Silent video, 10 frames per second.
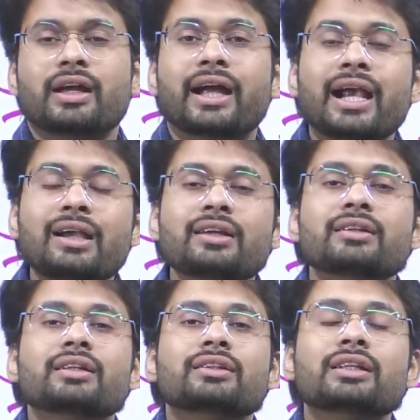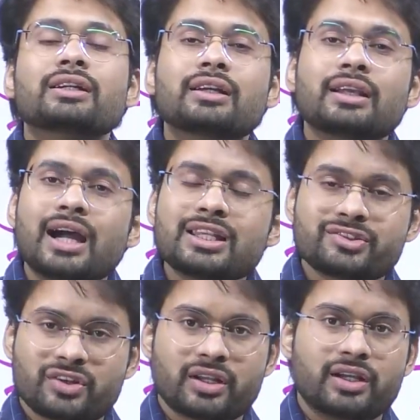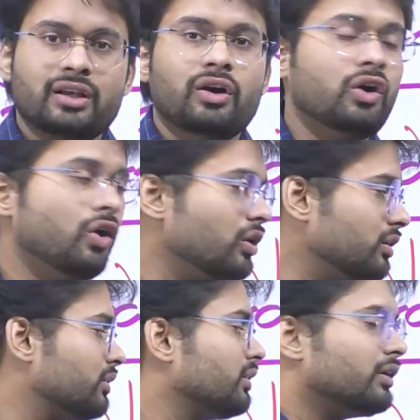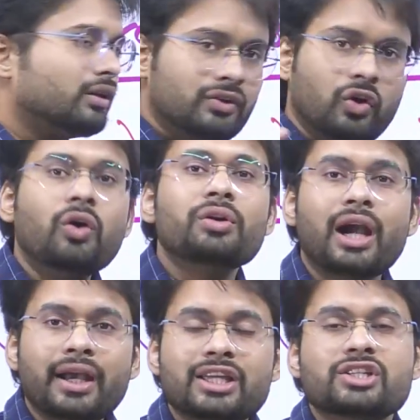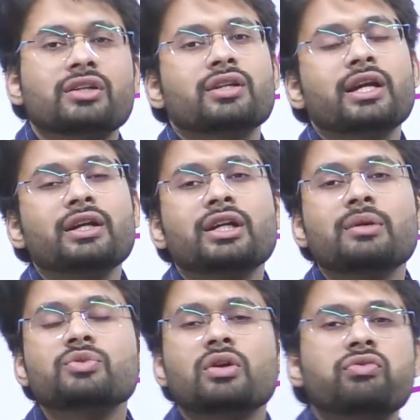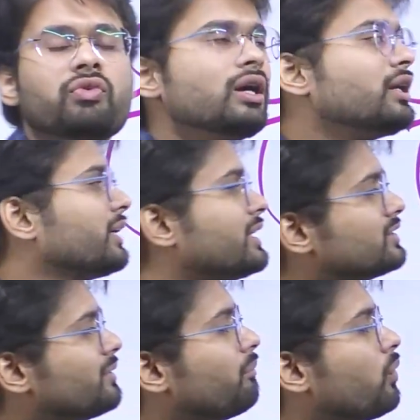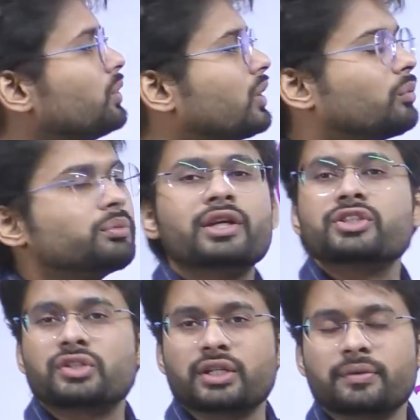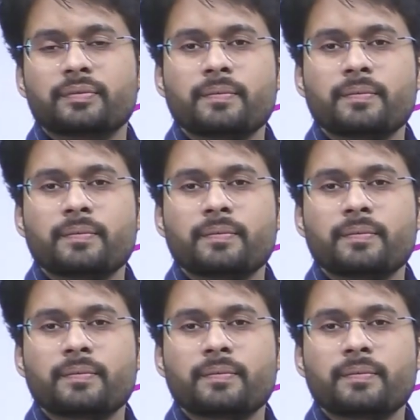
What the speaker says: And the class struggle or contradiction in terms of word is the motor of the history.